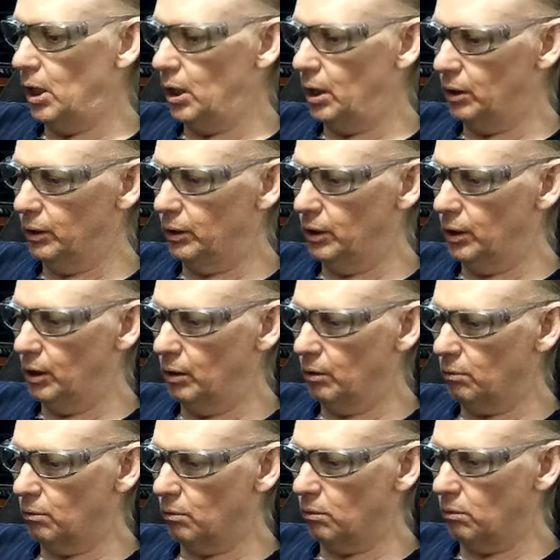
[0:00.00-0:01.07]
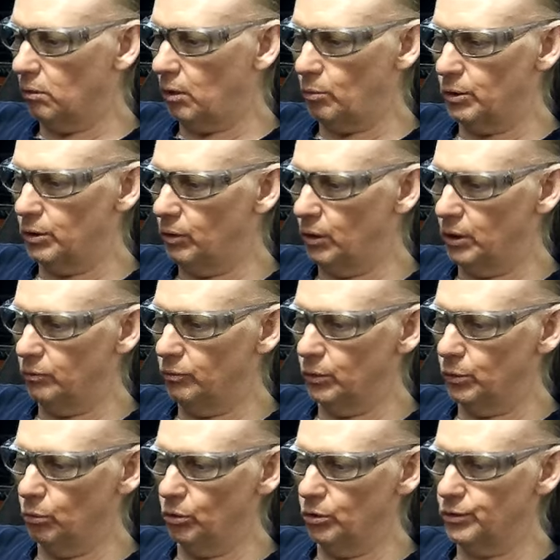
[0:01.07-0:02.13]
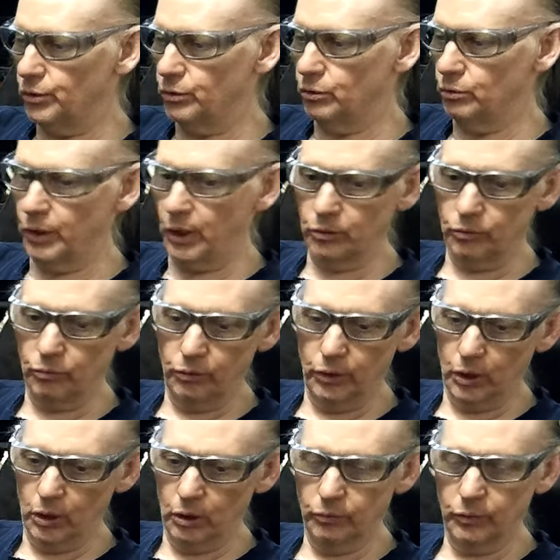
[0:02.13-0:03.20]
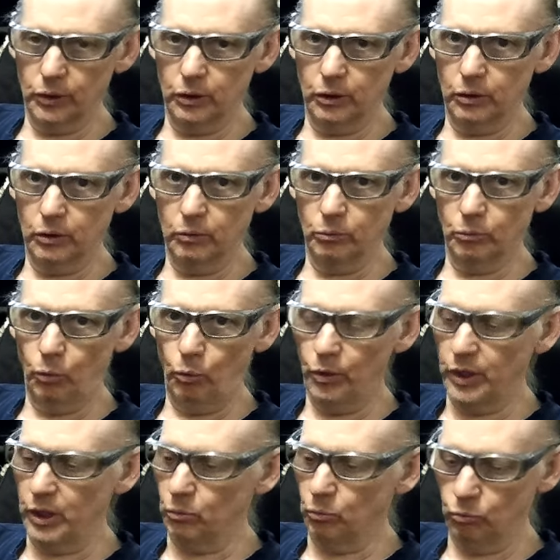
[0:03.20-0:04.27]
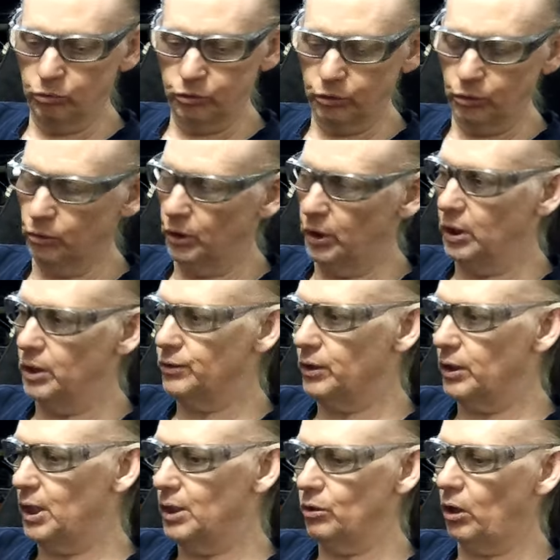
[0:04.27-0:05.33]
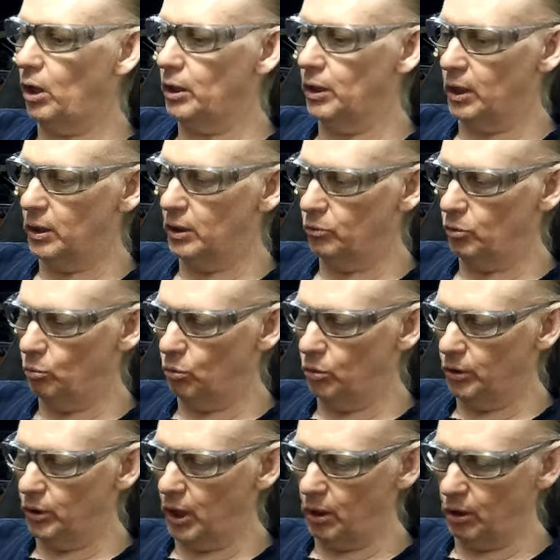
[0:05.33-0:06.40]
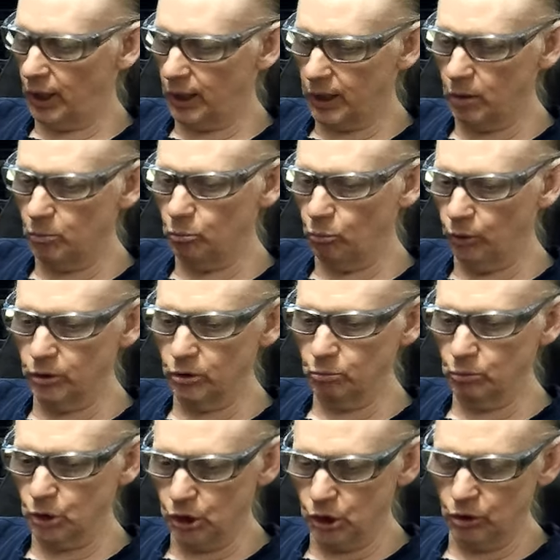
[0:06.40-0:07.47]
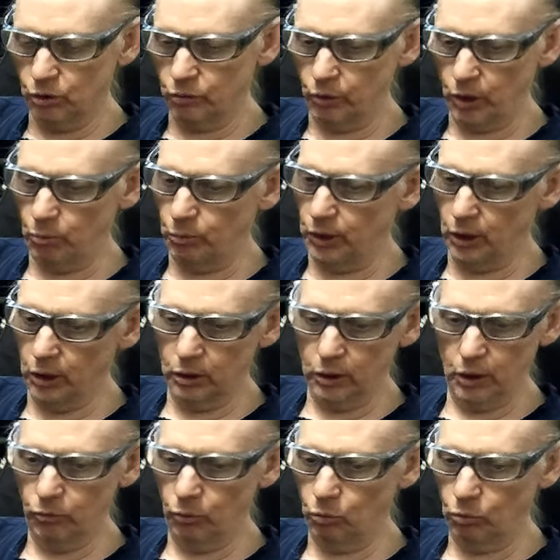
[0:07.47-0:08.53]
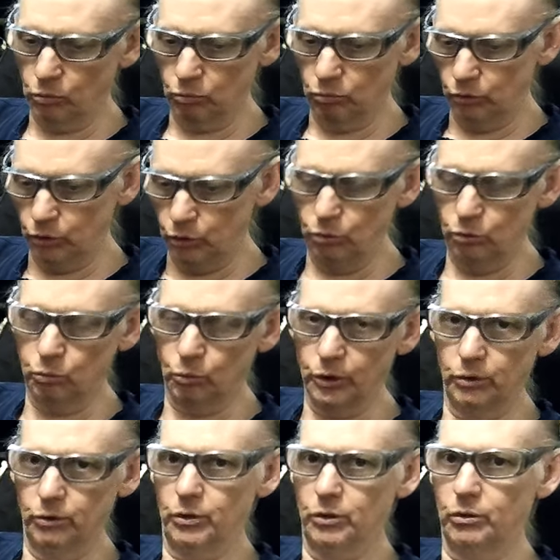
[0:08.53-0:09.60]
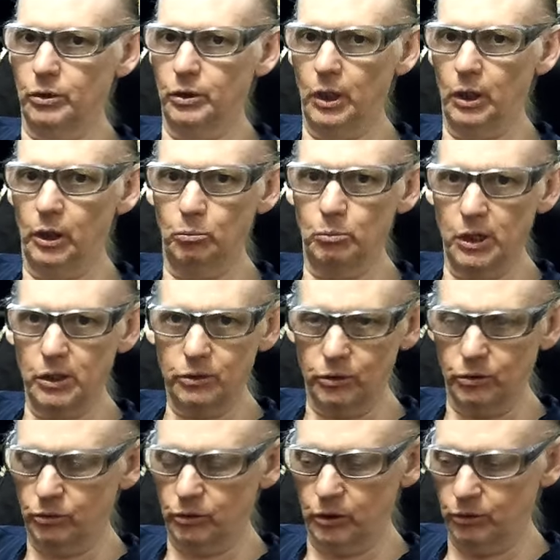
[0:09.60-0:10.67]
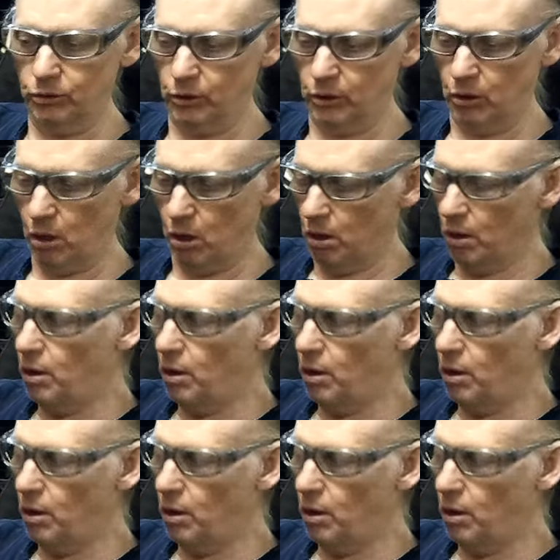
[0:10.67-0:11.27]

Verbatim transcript: and uh, I've been running Fedora since 2005. And when the, the instant I tried it, I never wanted. I, I kept Windows machines around, but I never used Windows as a daily basis since then